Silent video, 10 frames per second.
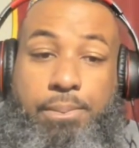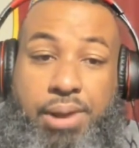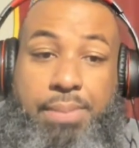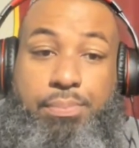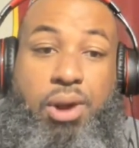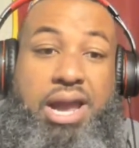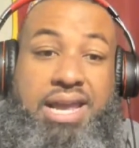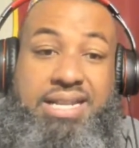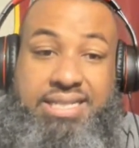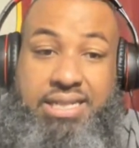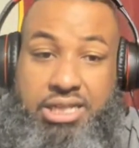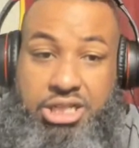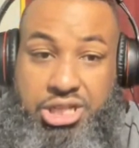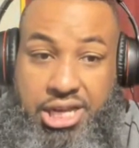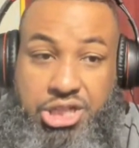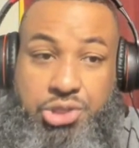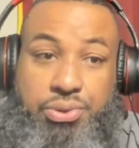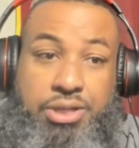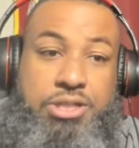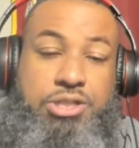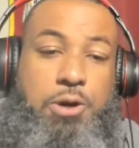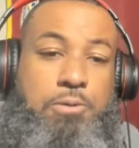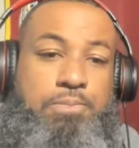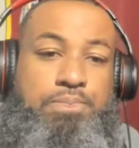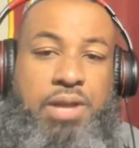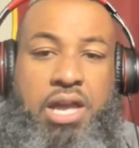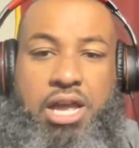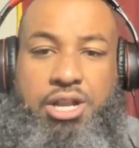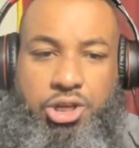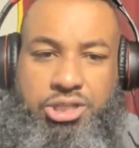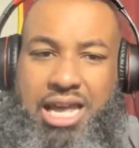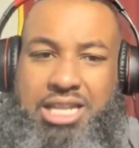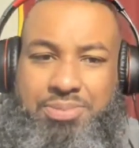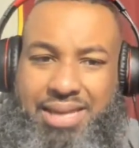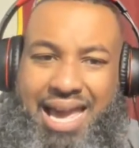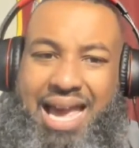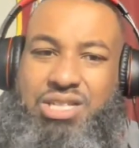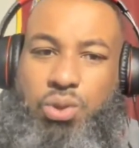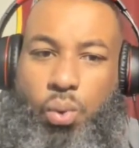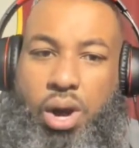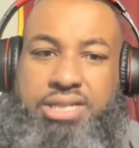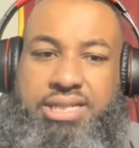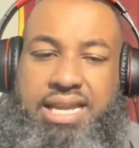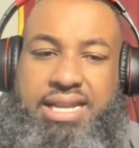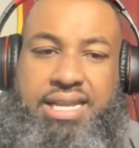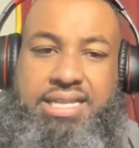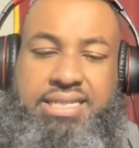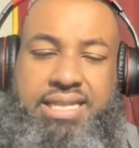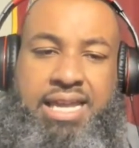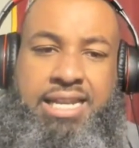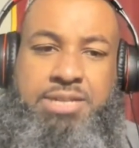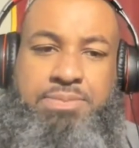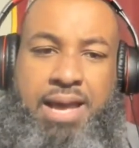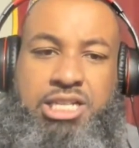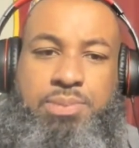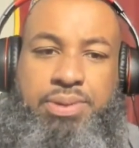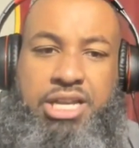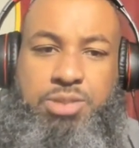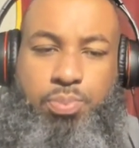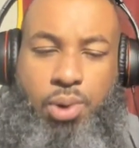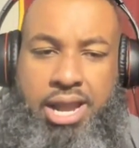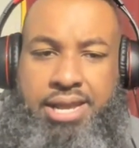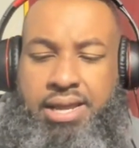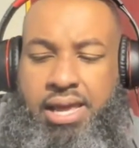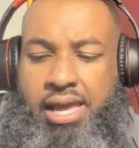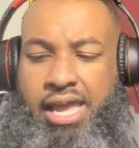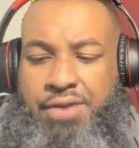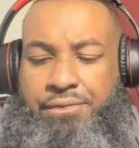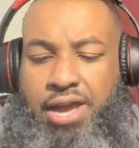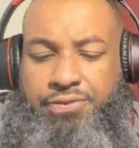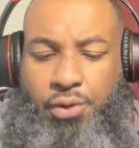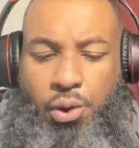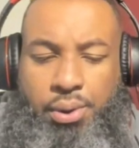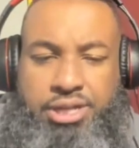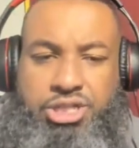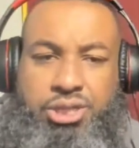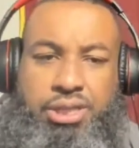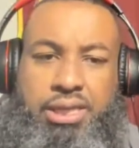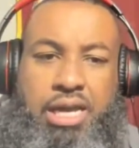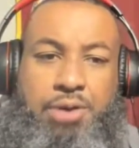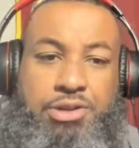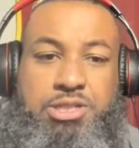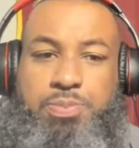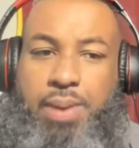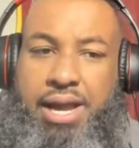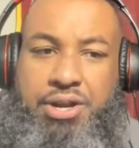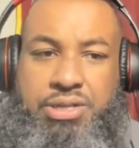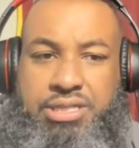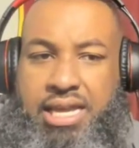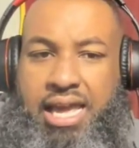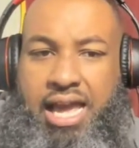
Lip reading: in Bryant's history. So those kind of some guys to watch in this matchup against Bryant. And fast forward to the Richmond Spiders,